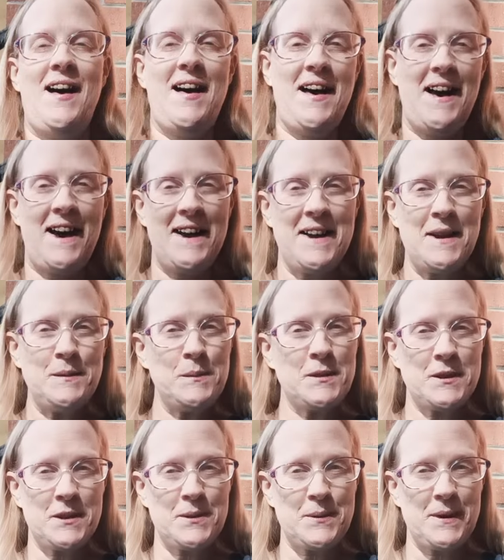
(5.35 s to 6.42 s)
I am
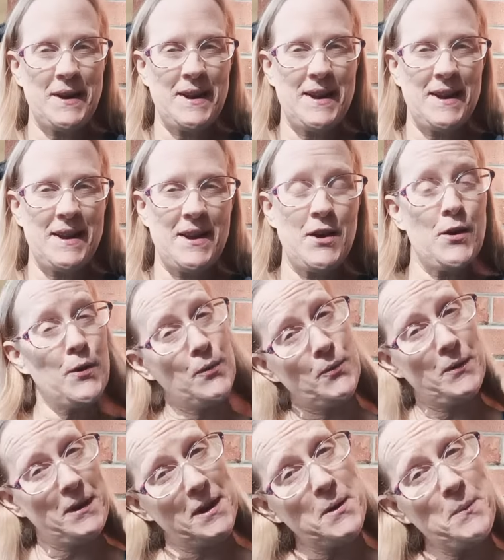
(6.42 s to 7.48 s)
doing
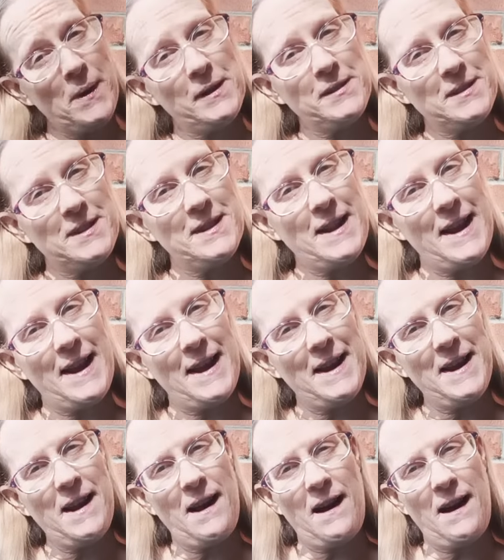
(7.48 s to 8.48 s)
really well today.